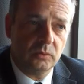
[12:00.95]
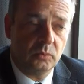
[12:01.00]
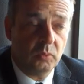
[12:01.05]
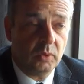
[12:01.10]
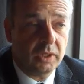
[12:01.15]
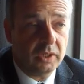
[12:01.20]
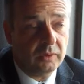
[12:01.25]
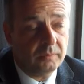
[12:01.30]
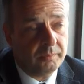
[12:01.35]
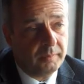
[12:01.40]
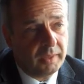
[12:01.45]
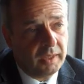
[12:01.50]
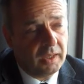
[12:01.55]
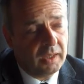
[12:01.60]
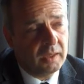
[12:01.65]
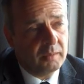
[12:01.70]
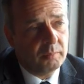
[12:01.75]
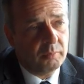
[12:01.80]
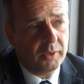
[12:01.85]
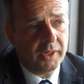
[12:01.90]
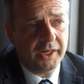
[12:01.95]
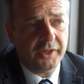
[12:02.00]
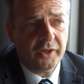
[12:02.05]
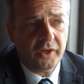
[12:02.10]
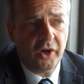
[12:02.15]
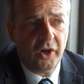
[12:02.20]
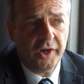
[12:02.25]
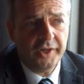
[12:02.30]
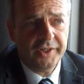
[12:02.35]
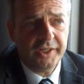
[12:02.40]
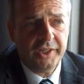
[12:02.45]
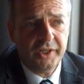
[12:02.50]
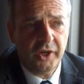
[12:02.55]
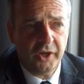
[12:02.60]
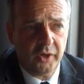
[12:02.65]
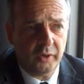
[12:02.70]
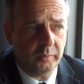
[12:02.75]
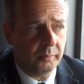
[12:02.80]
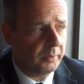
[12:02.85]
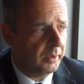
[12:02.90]
Well, Brad, I need
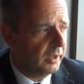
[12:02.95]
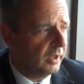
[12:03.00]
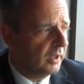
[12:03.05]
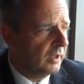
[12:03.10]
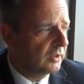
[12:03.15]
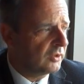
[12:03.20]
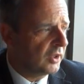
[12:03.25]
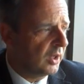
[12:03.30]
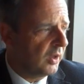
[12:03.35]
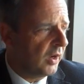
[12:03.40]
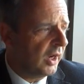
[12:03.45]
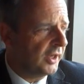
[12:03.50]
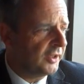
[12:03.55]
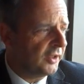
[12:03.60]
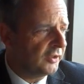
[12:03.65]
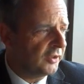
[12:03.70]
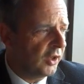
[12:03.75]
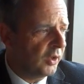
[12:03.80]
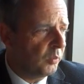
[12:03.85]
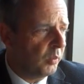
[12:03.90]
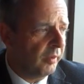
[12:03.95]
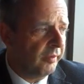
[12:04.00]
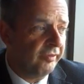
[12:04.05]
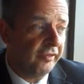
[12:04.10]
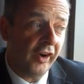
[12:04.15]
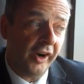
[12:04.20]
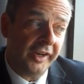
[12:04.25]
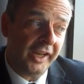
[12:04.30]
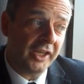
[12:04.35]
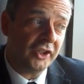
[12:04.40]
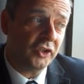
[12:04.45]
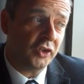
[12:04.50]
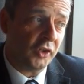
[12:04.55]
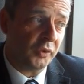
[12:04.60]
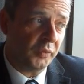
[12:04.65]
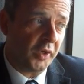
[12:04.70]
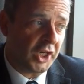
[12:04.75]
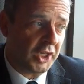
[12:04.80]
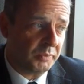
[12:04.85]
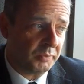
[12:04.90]
help. So I don't know what financial
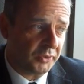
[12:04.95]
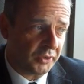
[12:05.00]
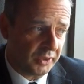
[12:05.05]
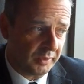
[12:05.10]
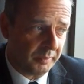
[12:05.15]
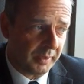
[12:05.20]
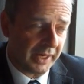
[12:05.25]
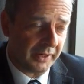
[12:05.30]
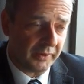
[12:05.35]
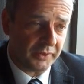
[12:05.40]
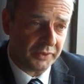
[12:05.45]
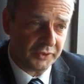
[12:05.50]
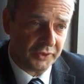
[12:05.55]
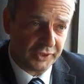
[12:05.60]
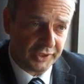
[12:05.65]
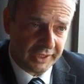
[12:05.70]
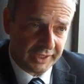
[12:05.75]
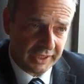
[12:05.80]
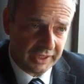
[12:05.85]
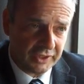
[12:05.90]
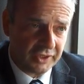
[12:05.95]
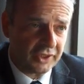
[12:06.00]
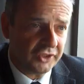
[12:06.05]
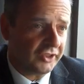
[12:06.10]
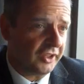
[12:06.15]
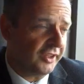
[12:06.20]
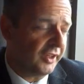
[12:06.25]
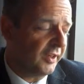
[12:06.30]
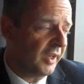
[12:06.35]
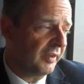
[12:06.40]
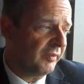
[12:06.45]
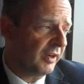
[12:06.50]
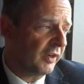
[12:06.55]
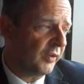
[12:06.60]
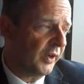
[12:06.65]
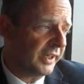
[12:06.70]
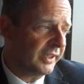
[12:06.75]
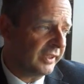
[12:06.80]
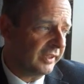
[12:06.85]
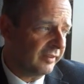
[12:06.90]
arrangements the barrister needs, because I don't have a
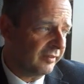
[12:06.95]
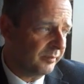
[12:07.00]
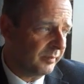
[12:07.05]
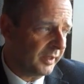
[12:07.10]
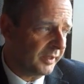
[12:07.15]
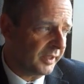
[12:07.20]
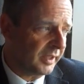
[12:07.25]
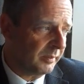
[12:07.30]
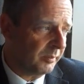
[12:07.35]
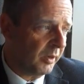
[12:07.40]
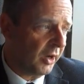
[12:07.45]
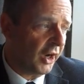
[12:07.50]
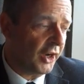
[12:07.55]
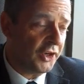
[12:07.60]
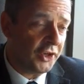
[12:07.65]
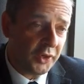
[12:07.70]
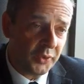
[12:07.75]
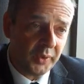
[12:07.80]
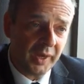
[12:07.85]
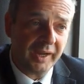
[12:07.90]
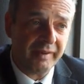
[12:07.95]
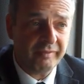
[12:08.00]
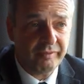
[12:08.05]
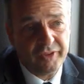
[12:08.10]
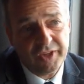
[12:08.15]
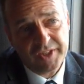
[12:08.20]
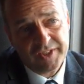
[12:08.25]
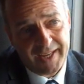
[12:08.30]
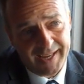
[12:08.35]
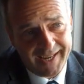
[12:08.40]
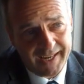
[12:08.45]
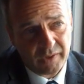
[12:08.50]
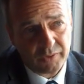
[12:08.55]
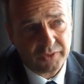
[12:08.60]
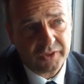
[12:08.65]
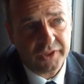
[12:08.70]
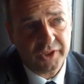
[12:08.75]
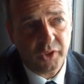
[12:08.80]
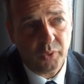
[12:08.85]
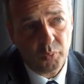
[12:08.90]
great deal of money, but I do have this
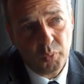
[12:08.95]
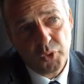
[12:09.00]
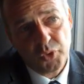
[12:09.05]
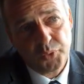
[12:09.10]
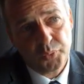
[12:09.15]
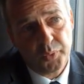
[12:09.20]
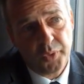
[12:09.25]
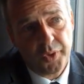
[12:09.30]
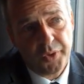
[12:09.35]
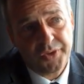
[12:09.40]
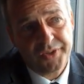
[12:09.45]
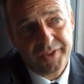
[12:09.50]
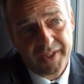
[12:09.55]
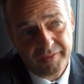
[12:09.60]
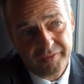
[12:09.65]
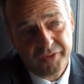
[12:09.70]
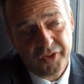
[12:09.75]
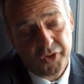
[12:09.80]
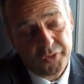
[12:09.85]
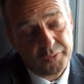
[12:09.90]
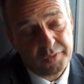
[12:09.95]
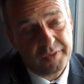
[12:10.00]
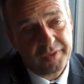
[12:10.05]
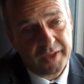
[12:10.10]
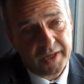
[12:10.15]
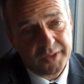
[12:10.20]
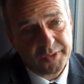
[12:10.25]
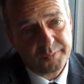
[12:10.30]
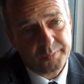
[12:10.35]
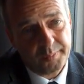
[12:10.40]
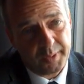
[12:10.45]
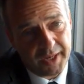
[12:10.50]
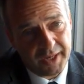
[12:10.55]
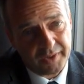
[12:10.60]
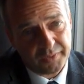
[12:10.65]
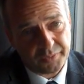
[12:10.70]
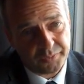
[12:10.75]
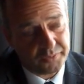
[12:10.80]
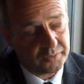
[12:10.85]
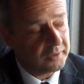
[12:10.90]
house, and it was worth
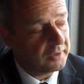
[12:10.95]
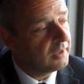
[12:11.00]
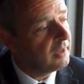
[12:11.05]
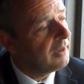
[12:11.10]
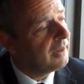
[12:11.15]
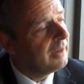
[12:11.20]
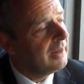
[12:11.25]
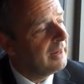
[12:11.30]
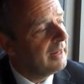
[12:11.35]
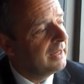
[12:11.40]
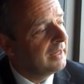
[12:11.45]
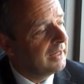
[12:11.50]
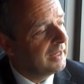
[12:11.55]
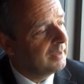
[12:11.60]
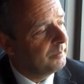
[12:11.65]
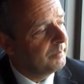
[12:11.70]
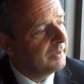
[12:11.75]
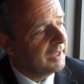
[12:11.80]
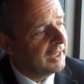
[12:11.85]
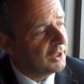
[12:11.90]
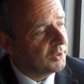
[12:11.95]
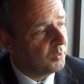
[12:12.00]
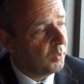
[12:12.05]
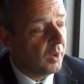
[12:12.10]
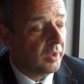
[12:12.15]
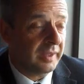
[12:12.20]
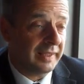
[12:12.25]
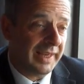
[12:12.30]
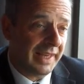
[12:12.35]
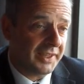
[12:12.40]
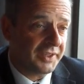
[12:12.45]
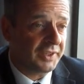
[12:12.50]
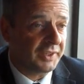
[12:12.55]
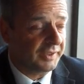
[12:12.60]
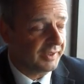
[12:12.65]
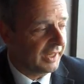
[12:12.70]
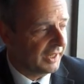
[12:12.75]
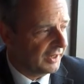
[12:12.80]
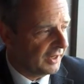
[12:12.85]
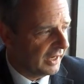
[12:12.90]
£700,000. It's worth less
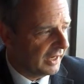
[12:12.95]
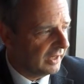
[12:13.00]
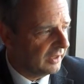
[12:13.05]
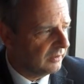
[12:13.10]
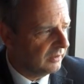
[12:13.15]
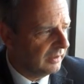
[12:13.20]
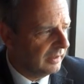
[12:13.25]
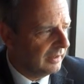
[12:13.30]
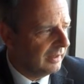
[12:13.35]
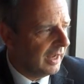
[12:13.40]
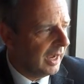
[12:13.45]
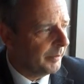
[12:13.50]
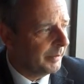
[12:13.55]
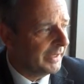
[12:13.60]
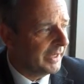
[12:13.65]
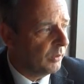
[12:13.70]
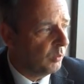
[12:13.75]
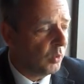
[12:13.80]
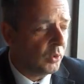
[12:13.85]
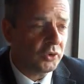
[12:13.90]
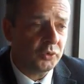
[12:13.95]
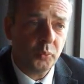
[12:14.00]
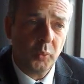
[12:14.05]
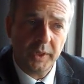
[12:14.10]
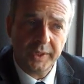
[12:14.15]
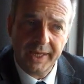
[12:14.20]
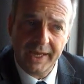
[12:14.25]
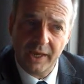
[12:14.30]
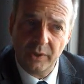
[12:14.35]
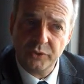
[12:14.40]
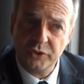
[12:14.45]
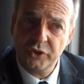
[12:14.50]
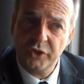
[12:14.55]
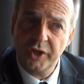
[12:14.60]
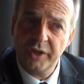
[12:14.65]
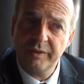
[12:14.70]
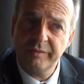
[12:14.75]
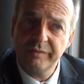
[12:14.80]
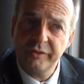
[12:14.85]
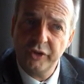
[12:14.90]
than that now. I mean, it was one house, and
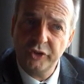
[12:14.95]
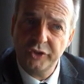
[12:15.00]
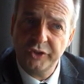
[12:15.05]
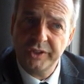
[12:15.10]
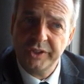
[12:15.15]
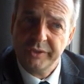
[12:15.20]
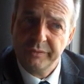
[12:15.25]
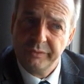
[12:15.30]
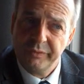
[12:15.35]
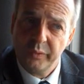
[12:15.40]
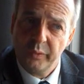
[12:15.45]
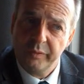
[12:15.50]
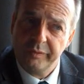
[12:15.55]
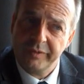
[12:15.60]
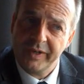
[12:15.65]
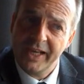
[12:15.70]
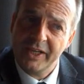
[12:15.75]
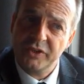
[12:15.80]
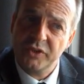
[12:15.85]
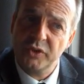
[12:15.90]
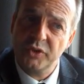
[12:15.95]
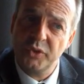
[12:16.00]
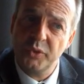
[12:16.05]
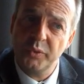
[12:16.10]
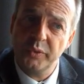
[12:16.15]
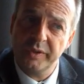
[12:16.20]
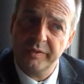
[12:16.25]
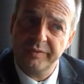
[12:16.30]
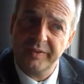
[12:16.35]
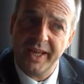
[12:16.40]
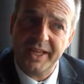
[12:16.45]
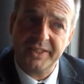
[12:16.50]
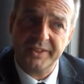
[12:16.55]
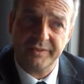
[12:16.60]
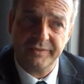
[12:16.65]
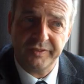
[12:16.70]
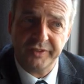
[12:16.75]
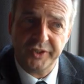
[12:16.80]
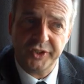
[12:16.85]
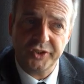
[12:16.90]
I converted it to 4 flats, and 2 of the
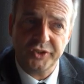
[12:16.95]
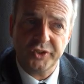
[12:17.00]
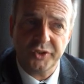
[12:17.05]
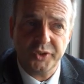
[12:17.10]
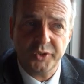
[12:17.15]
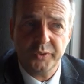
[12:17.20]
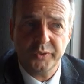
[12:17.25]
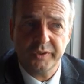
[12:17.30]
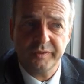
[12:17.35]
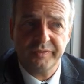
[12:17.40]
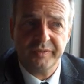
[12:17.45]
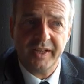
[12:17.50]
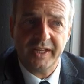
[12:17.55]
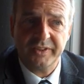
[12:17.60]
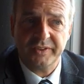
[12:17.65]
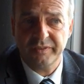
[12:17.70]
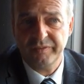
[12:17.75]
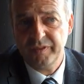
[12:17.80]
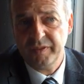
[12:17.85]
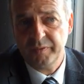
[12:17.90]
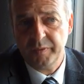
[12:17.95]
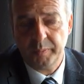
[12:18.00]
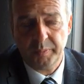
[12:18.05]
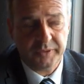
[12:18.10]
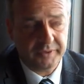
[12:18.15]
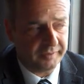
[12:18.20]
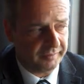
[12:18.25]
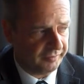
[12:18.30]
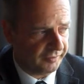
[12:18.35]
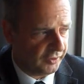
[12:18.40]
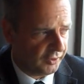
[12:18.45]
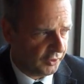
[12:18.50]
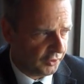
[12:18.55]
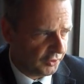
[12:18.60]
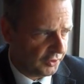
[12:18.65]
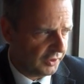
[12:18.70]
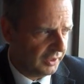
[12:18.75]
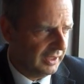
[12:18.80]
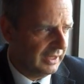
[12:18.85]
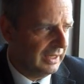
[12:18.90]
flats are finished, and 2 of the flats are 50%
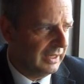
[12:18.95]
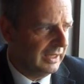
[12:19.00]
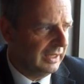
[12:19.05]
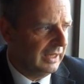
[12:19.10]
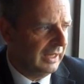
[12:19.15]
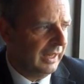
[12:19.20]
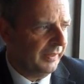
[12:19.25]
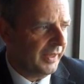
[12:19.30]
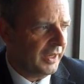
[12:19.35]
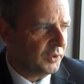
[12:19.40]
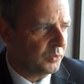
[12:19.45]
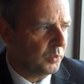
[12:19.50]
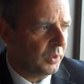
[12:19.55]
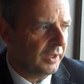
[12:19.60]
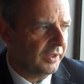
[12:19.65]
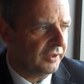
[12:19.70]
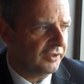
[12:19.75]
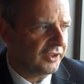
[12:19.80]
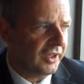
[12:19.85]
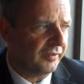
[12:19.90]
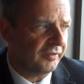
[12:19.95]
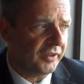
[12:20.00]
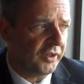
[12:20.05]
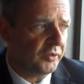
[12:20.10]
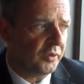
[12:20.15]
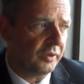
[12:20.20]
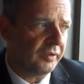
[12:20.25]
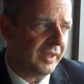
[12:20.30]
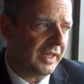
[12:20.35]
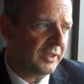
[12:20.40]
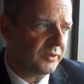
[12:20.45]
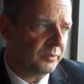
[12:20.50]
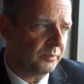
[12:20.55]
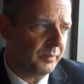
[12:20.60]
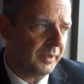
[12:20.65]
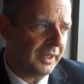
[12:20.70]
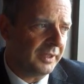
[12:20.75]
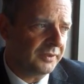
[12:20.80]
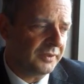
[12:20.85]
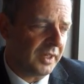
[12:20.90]
finished. And that's where the £700,000
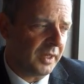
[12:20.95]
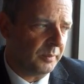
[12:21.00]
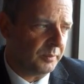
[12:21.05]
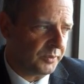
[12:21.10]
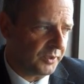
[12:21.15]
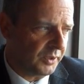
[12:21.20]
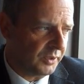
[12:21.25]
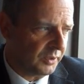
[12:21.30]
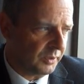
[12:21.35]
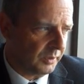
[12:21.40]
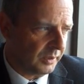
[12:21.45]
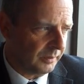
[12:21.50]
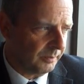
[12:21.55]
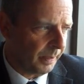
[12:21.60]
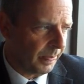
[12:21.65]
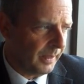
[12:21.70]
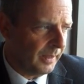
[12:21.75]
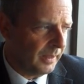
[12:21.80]
comes into it.